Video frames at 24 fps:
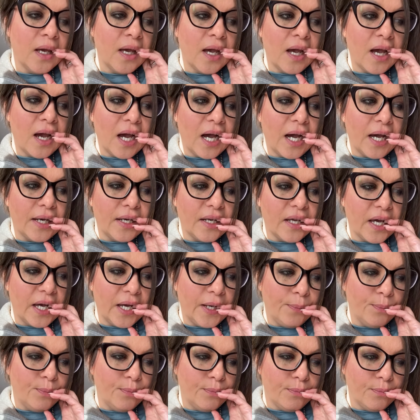
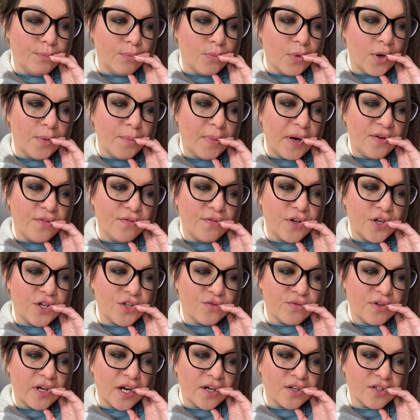And one of my first
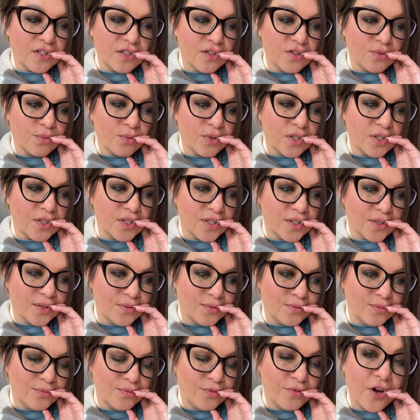reactions was,
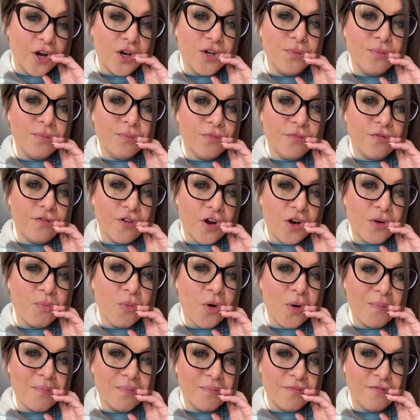phone
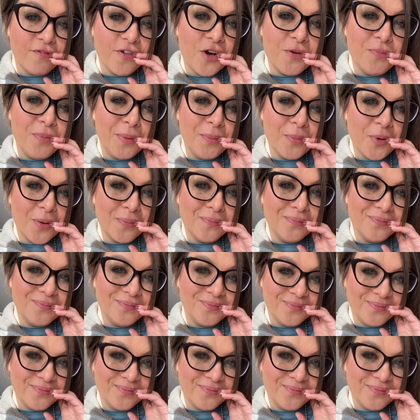me mum.